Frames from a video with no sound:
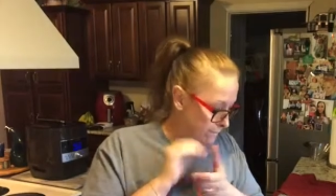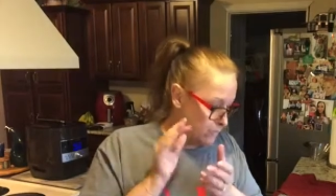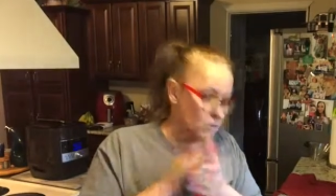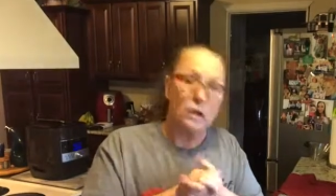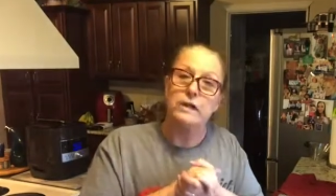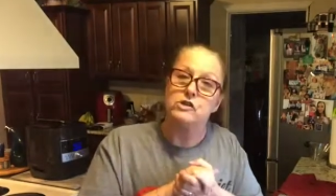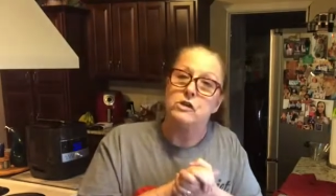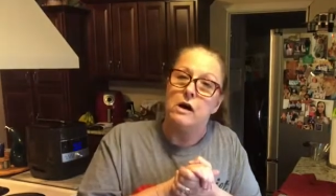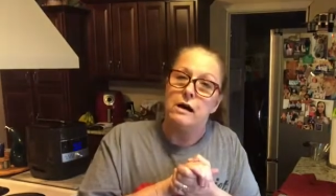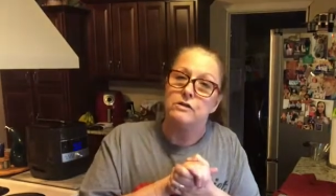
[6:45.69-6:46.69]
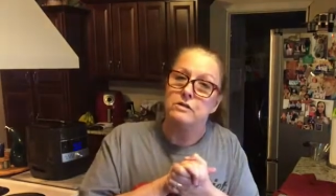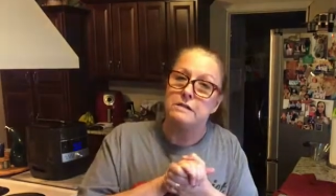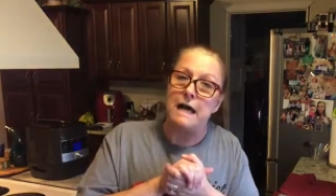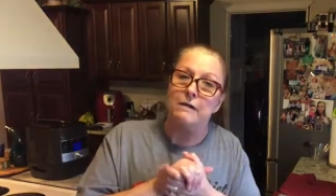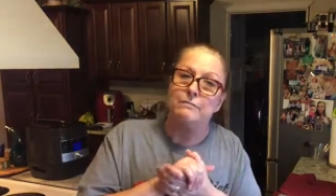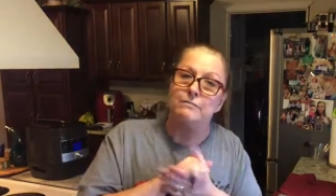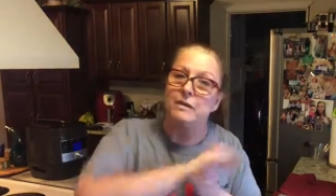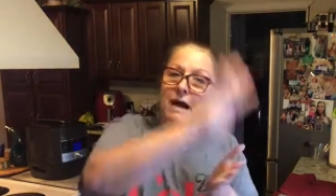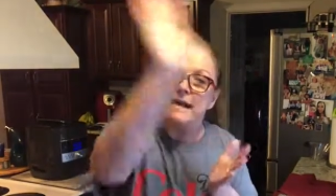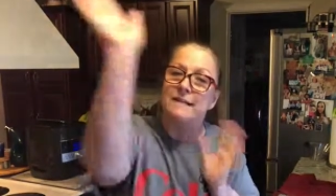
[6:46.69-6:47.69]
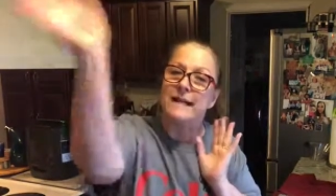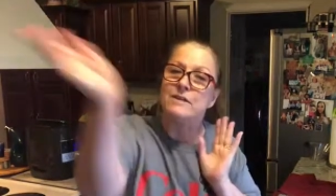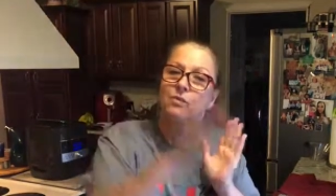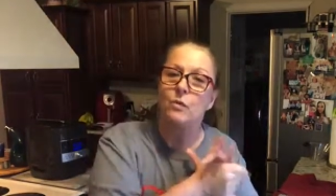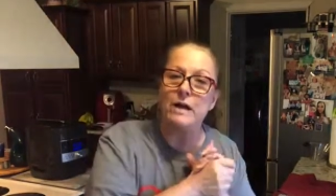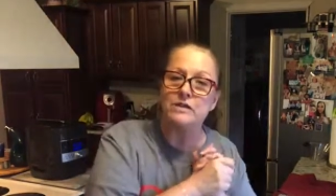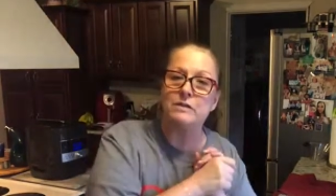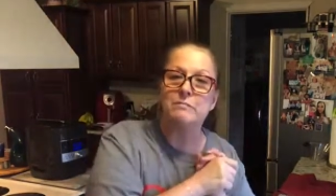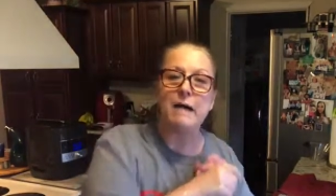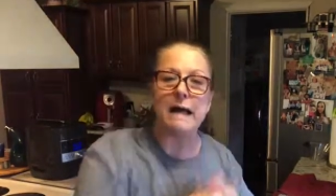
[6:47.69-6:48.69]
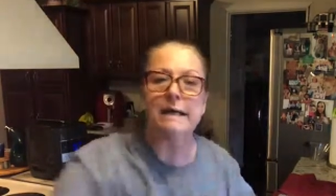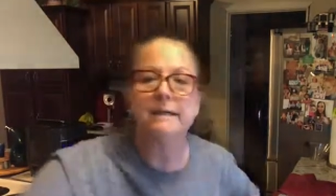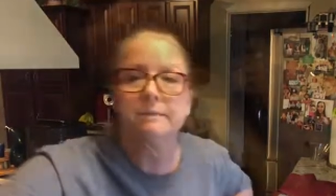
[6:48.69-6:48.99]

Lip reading: So I'll let you know how it turns out. All right, thanks for watching. Bye.